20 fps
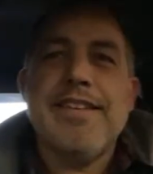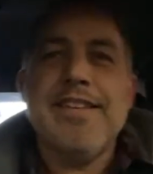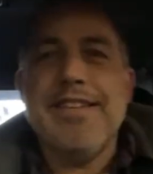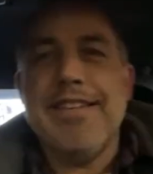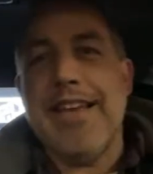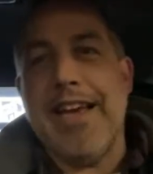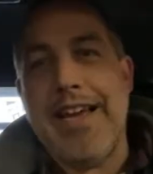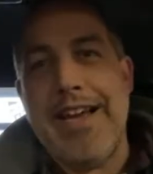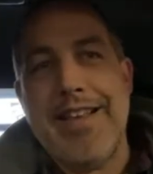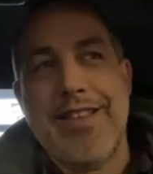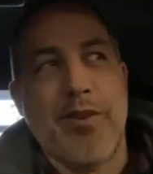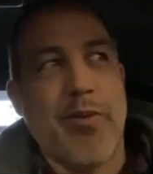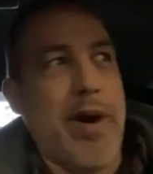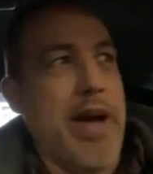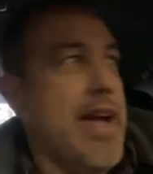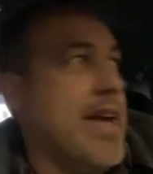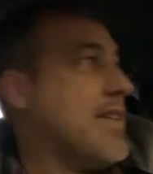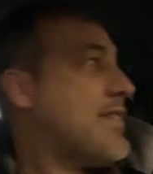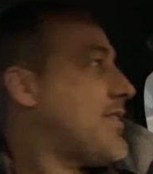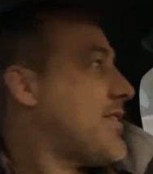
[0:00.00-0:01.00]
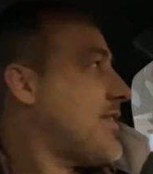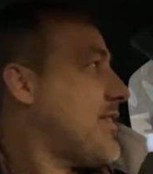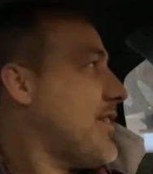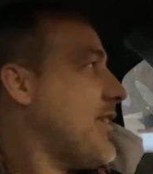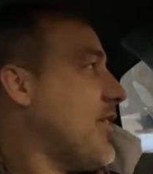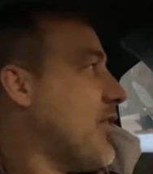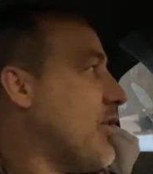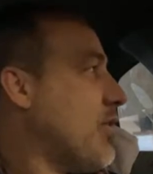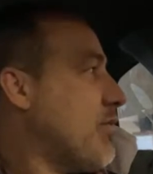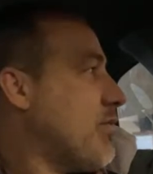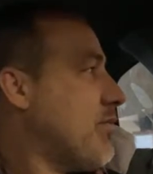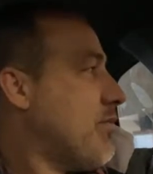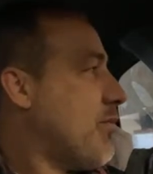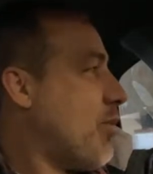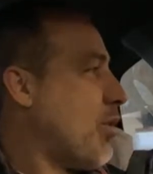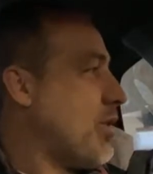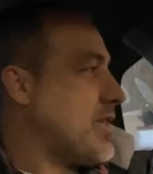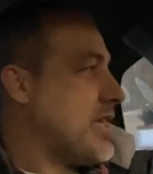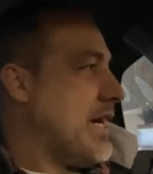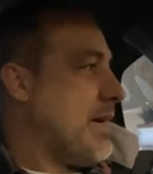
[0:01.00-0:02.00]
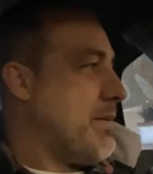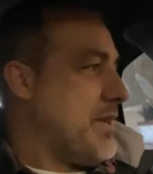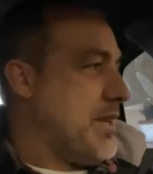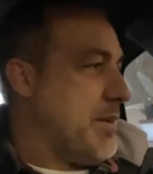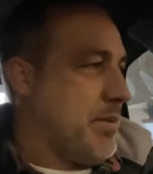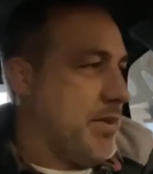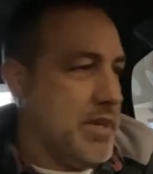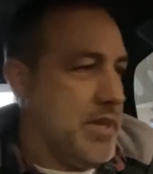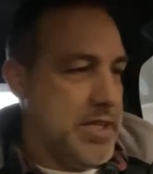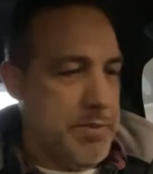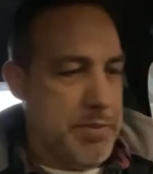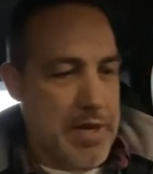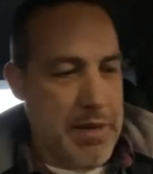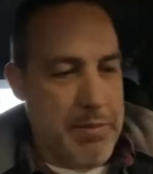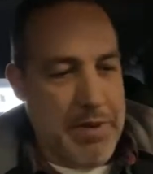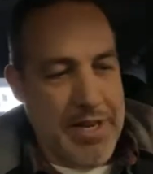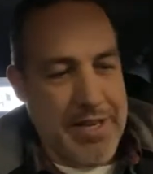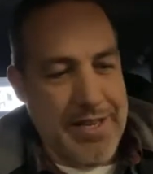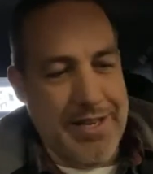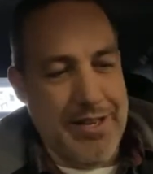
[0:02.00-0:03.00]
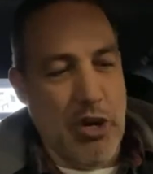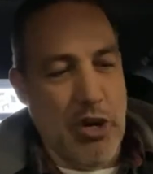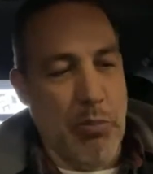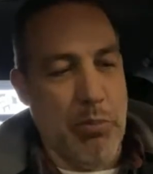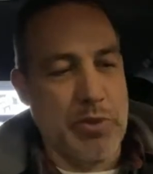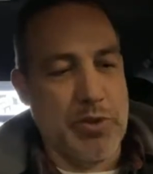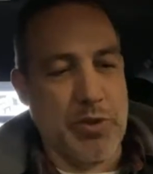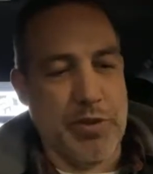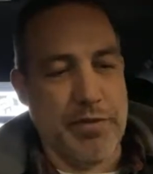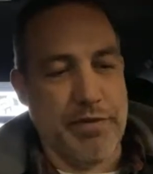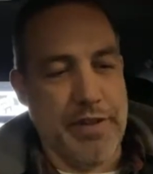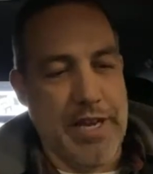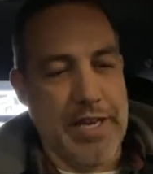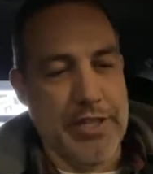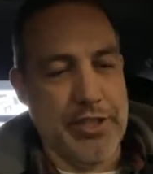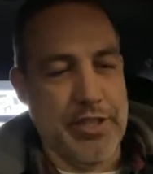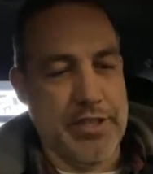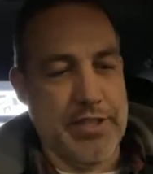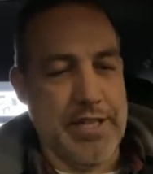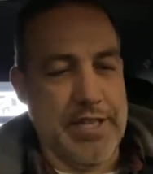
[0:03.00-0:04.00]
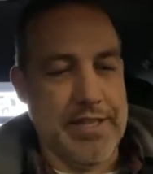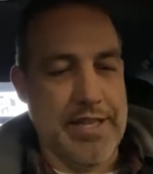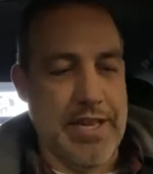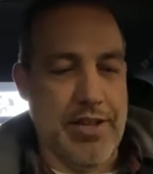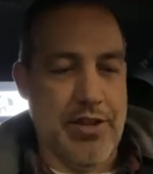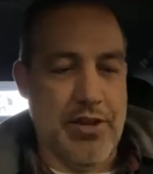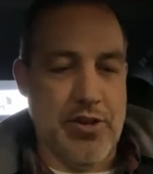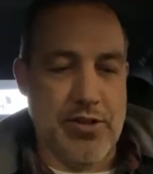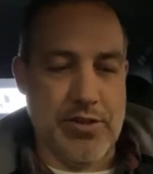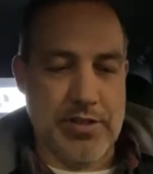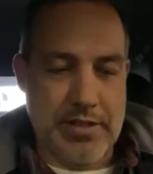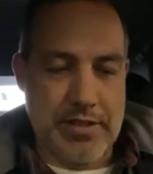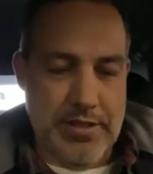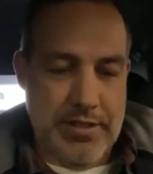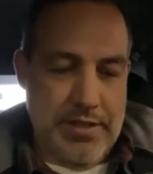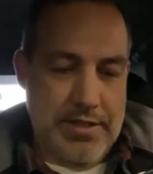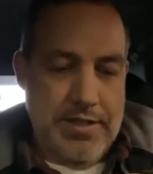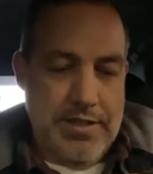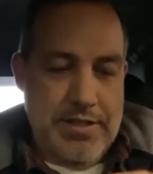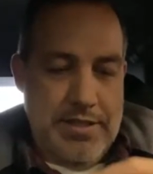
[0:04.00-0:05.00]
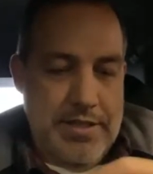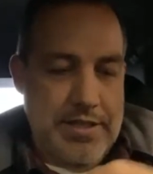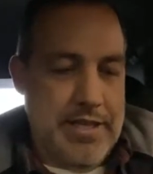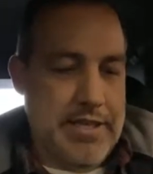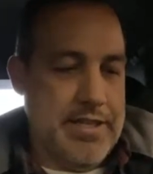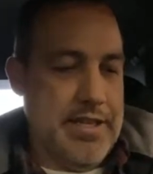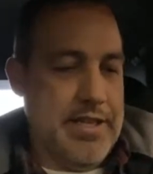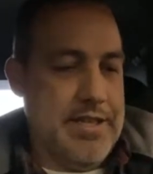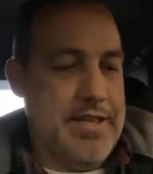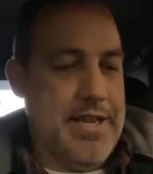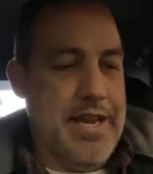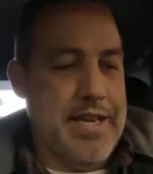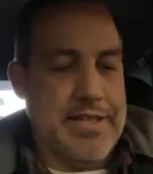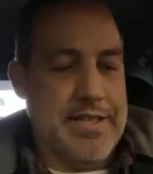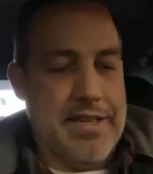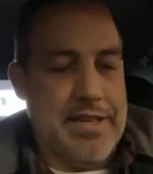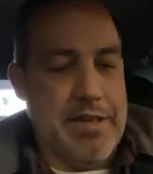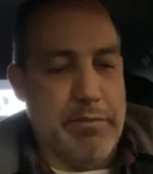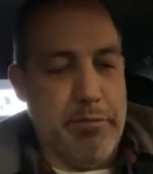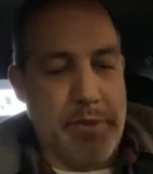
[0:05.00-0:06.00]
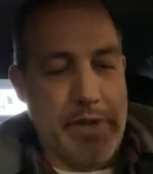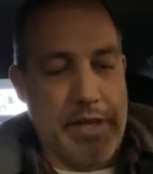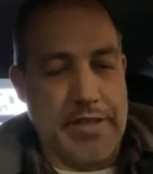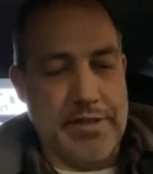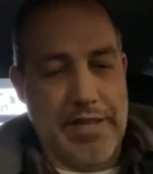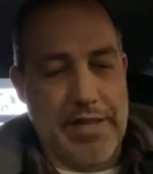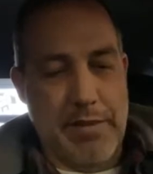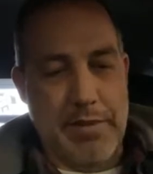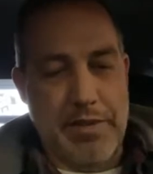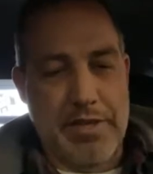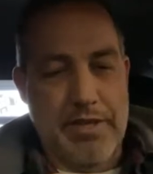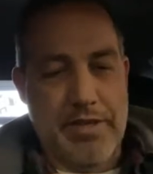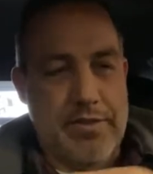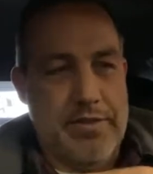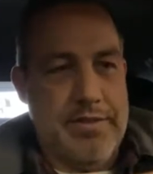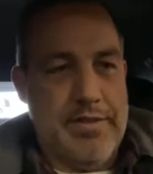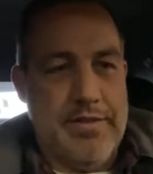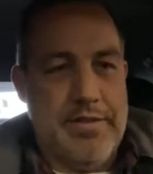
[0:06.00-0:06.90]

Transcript: Yeah, either way, it's, more time than I plan on spending. But the open source flashing is not that long. It takes a couple minutes. Not a big deal.